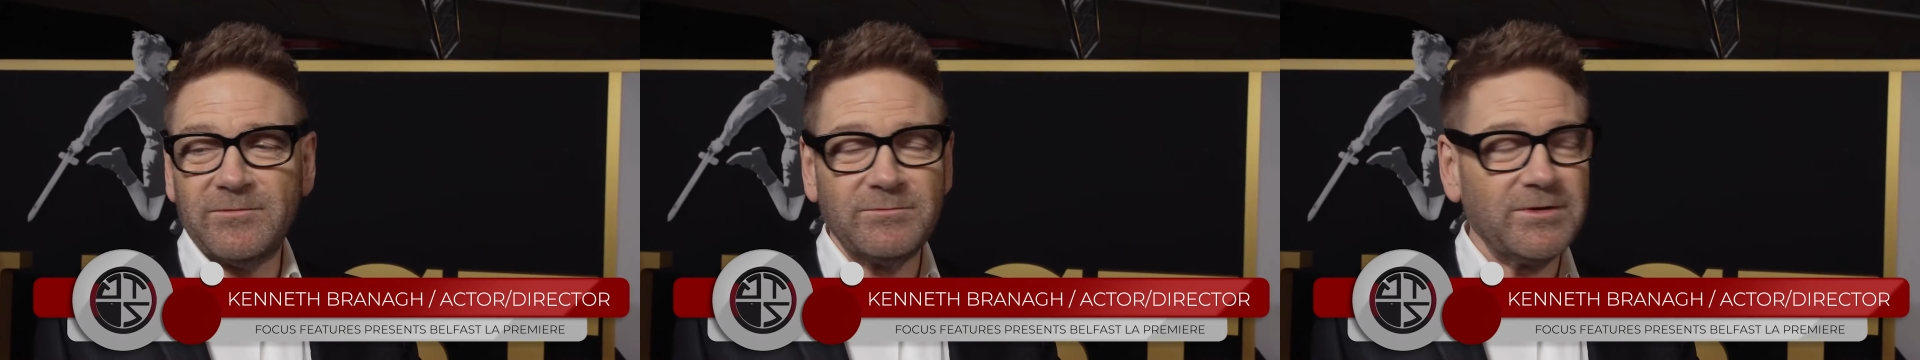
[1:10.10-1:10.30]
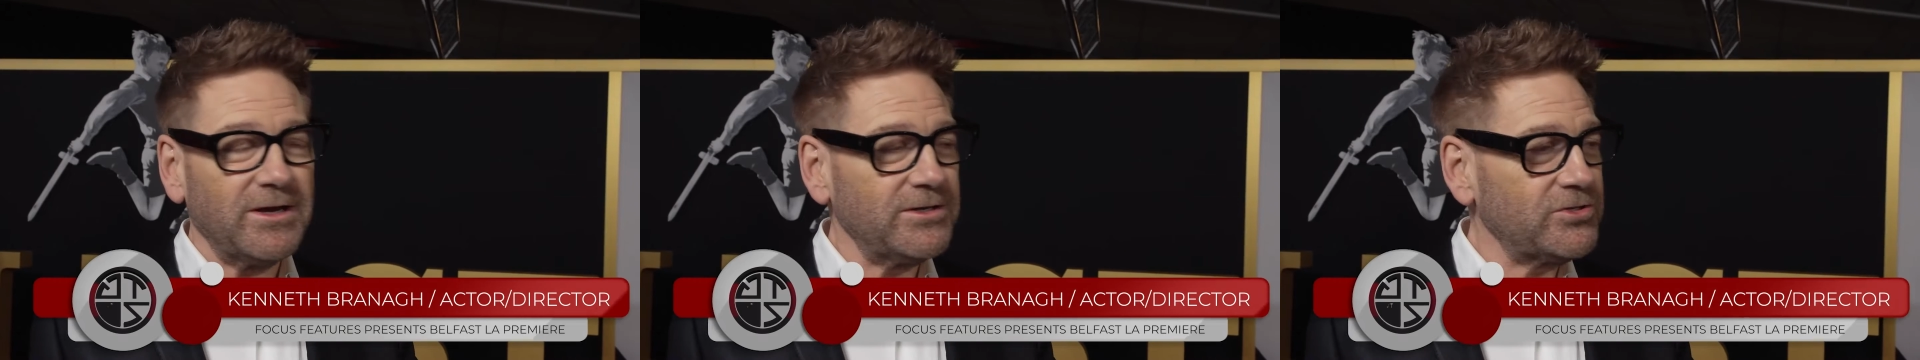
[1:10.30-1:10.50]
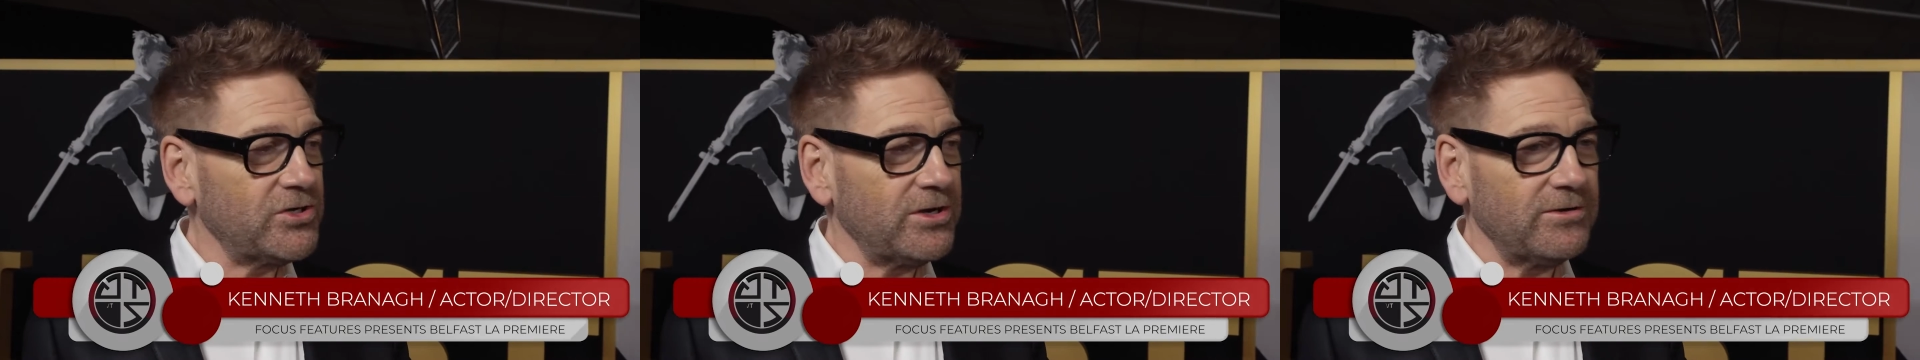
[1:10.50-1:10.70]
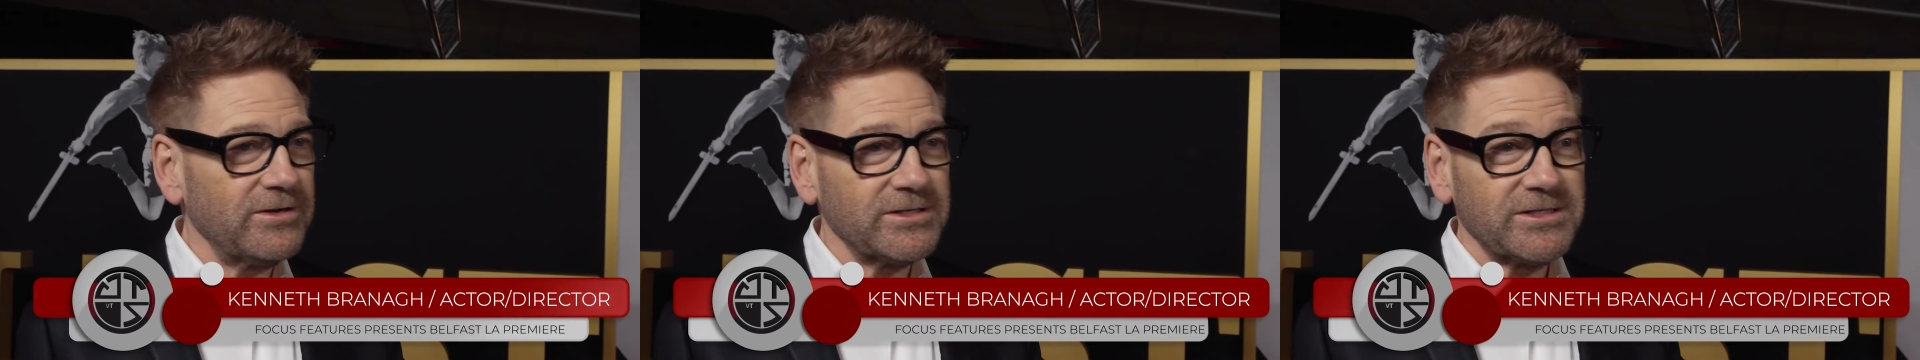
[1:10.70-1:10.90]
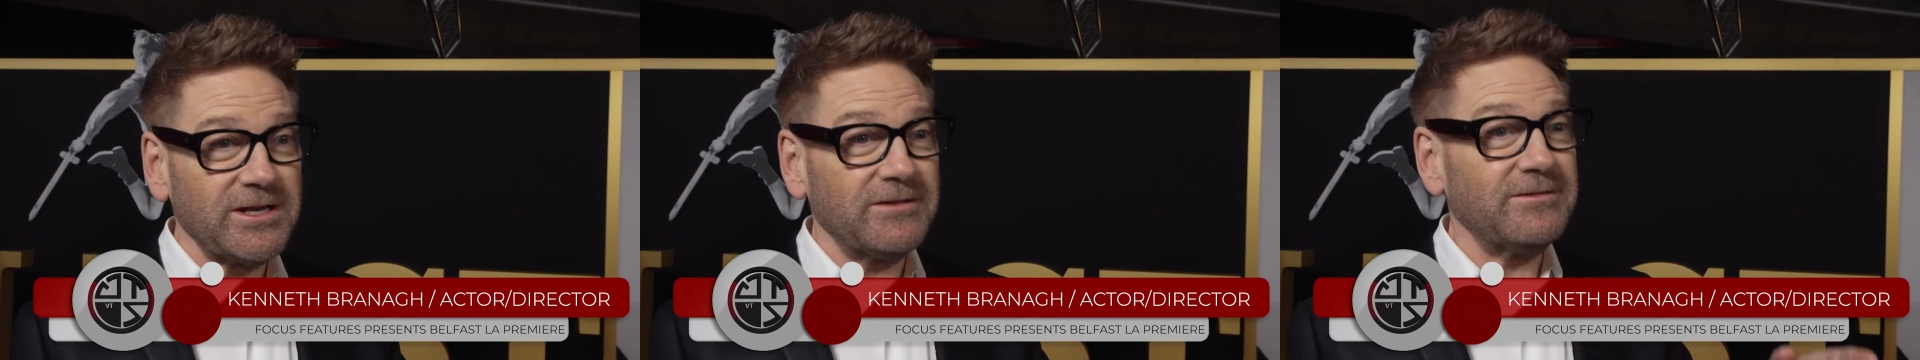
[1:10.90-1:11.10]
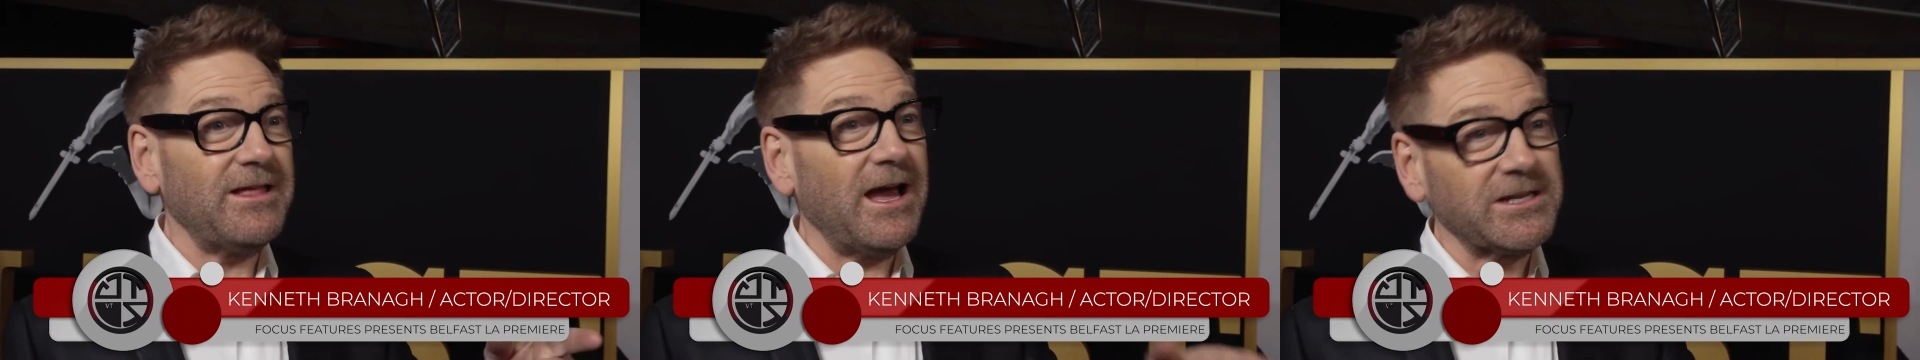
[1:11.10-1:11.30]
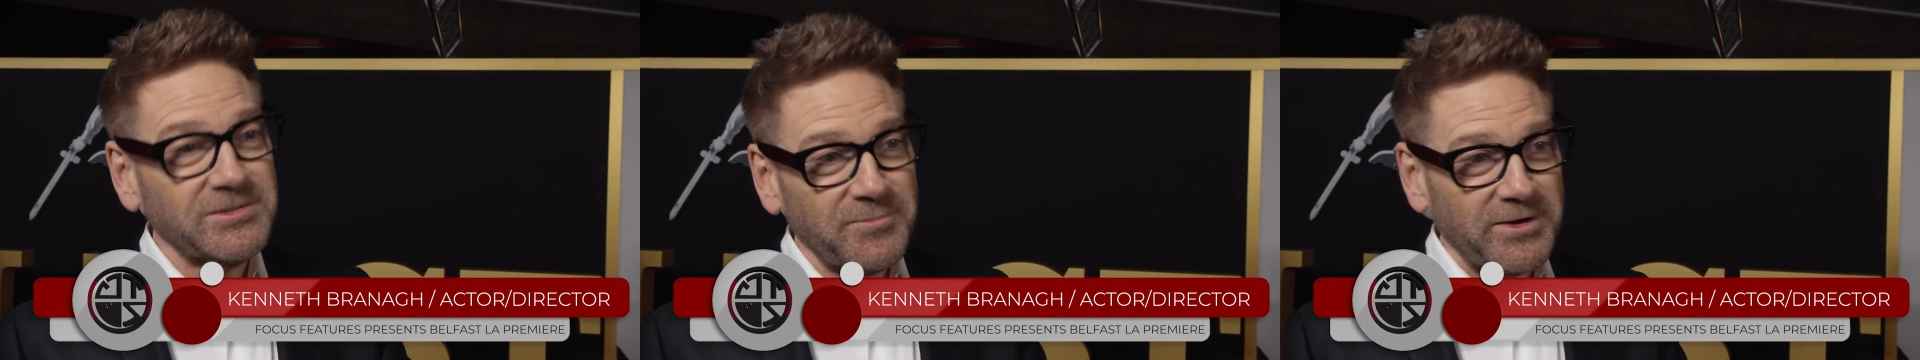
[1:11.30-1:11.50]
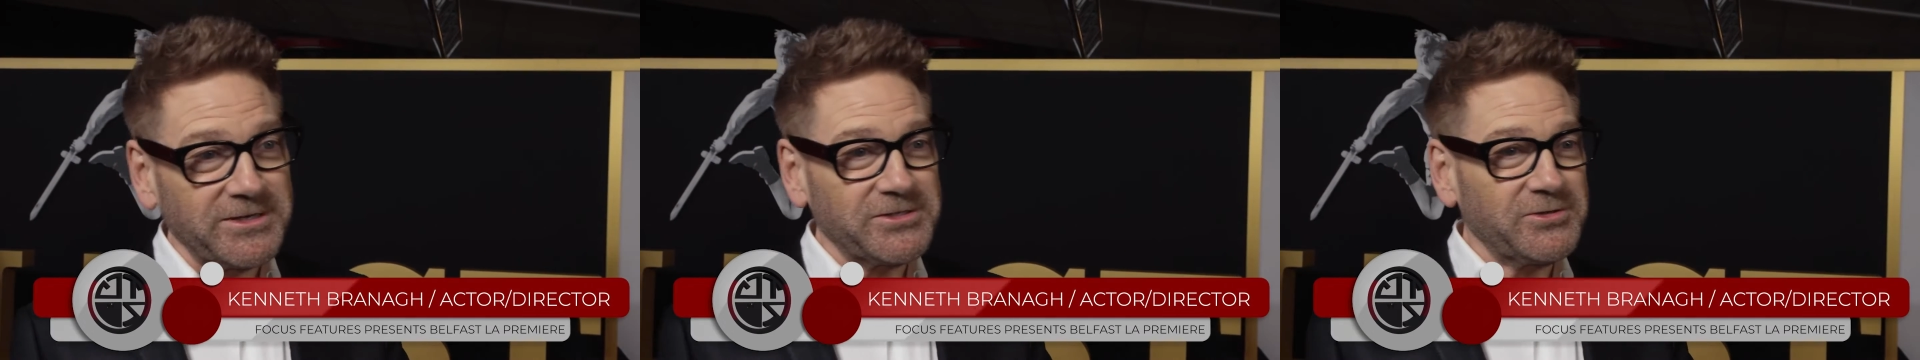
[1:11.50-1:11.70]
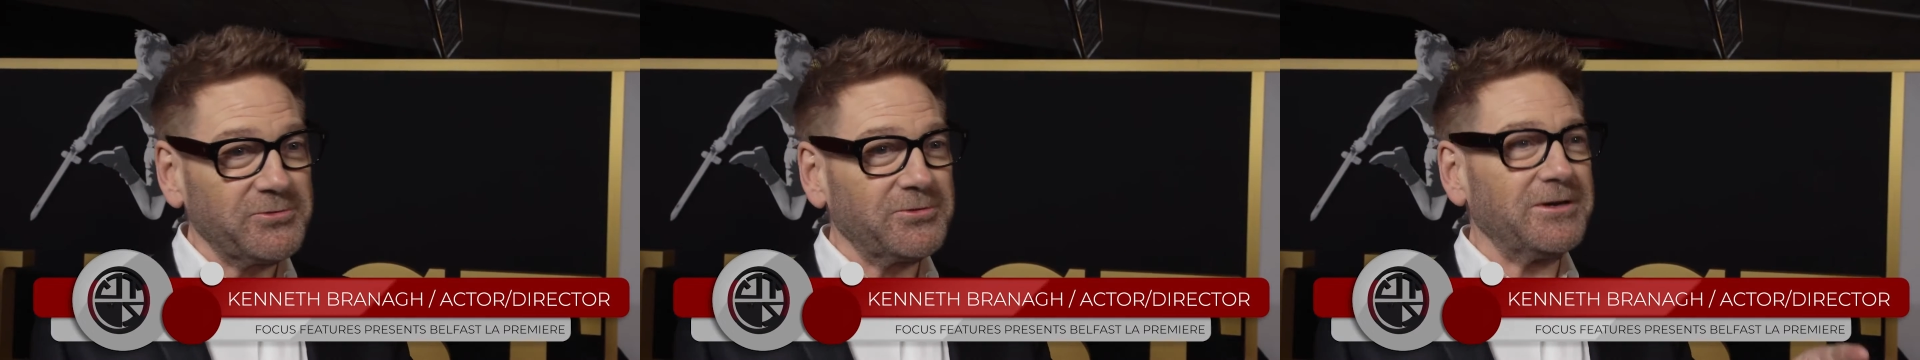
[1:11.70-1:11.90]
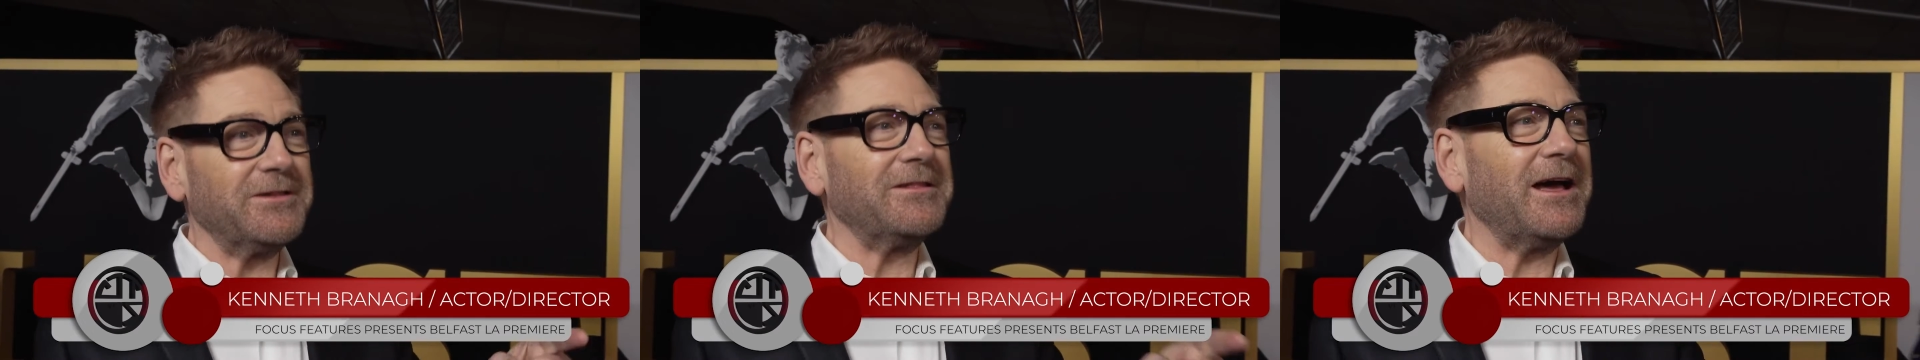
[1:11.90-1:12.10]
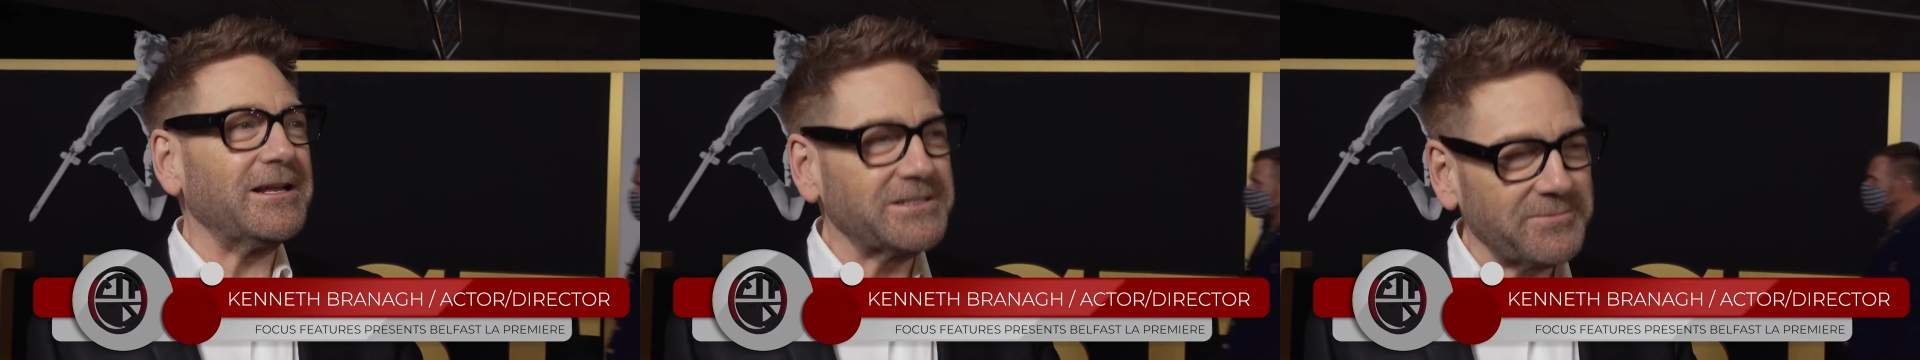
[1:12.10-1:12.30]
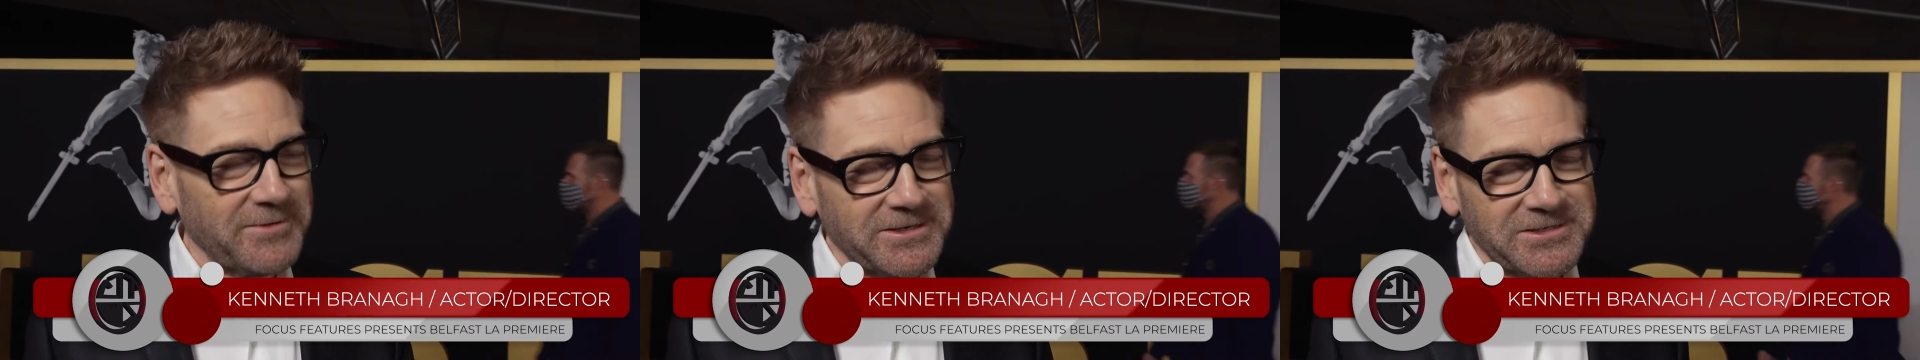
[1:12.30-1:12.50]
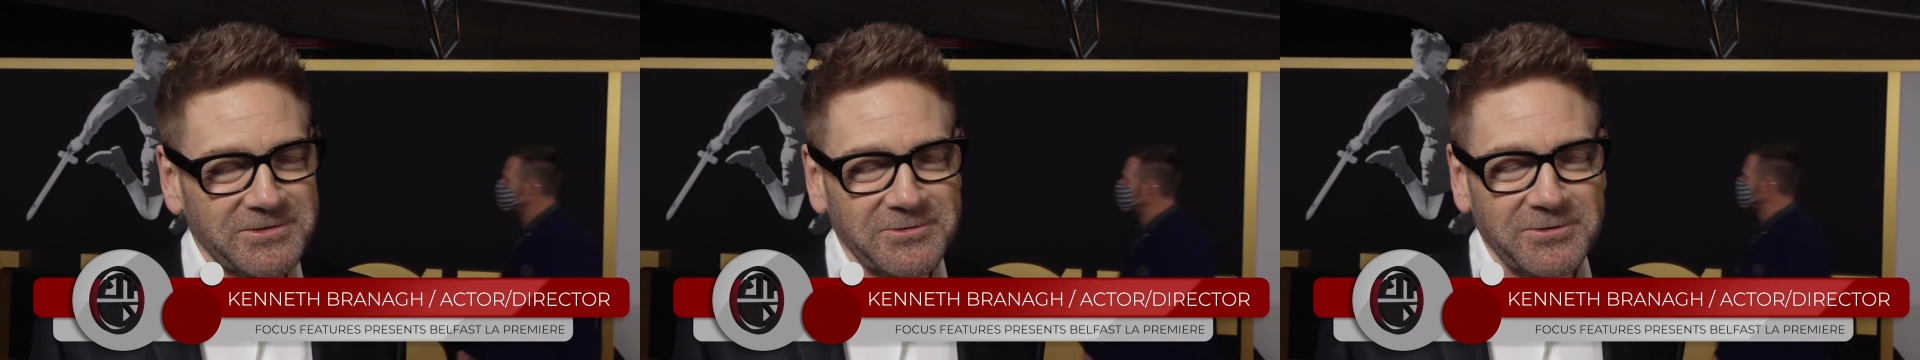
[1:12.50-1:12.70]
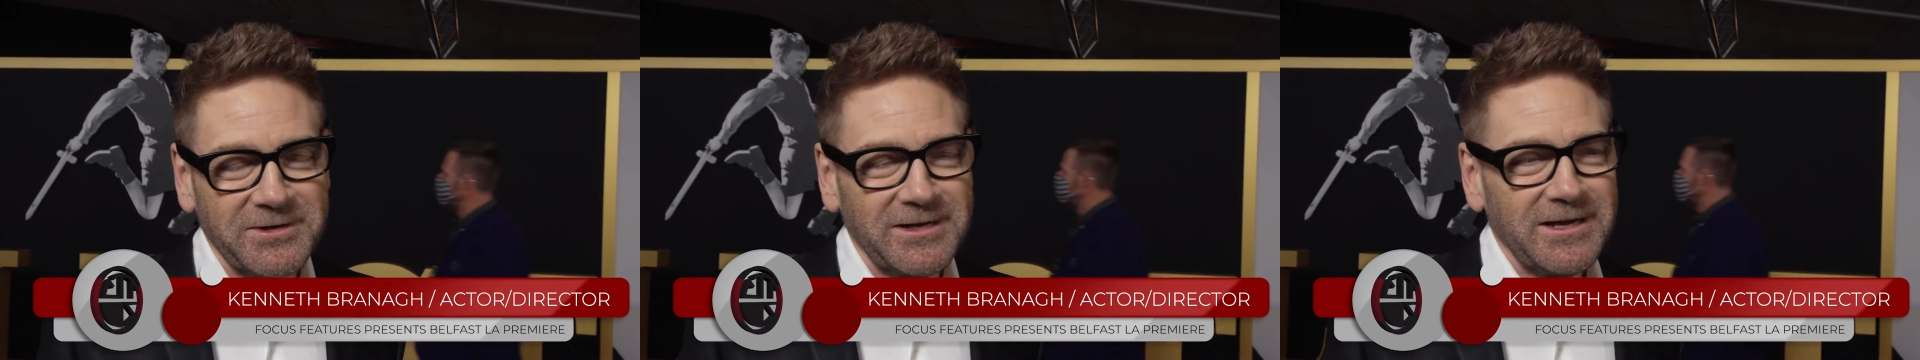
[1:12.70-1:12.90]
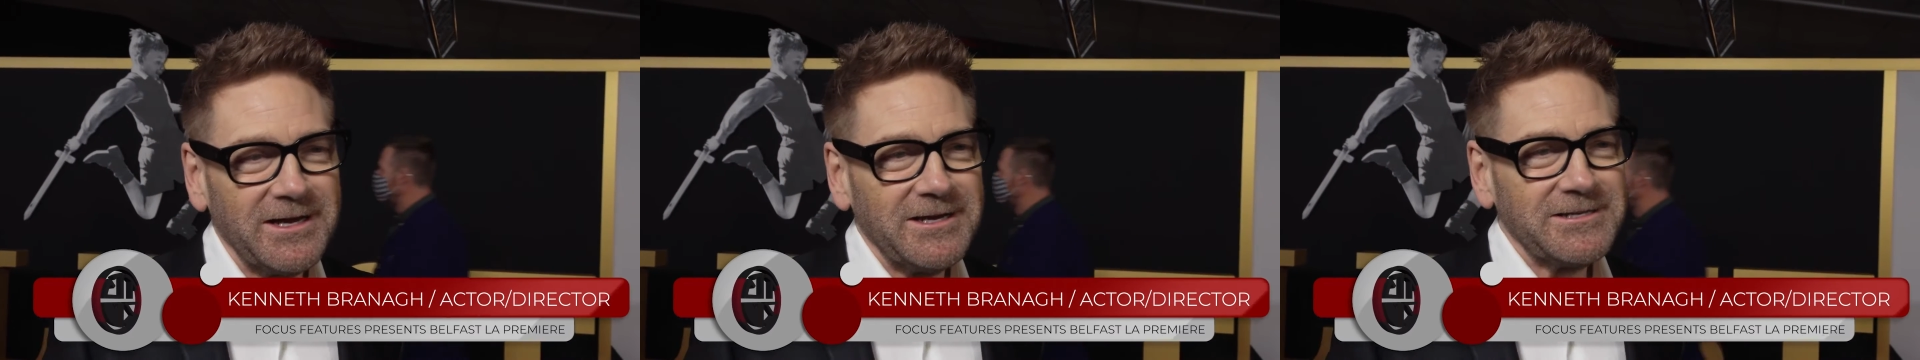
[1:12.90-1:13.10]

from Nigeria, said, "That's my story, that's my story."